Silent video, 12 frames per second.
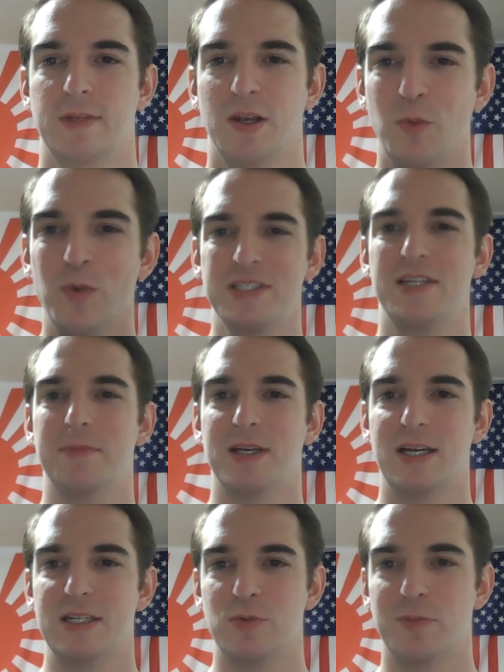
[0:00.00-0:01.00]
What's up,
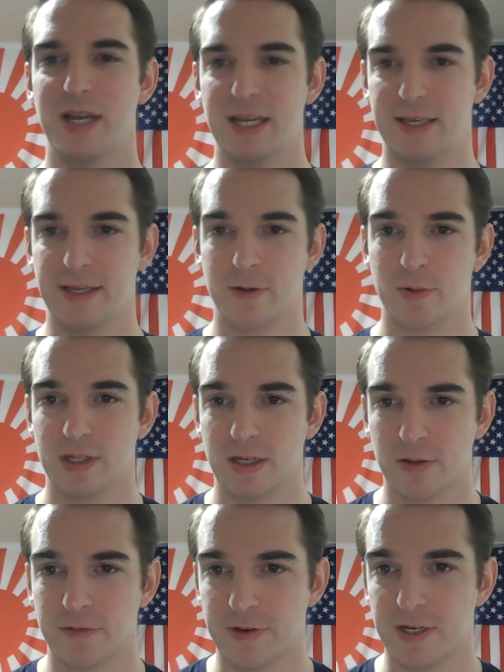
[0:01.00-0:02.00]
guys? We're back here with
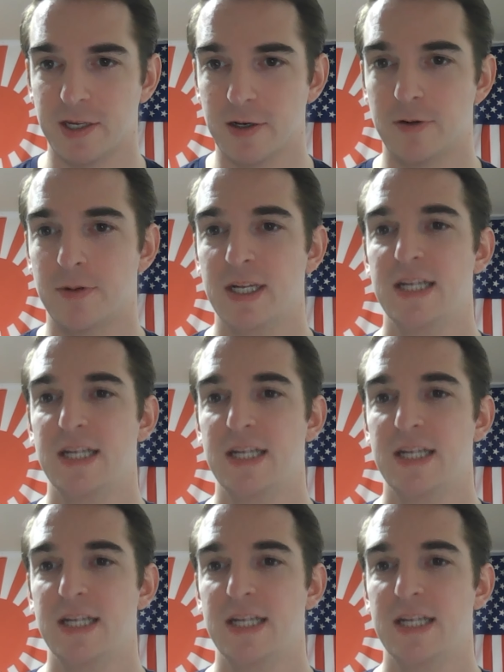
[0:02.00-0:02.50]
another video.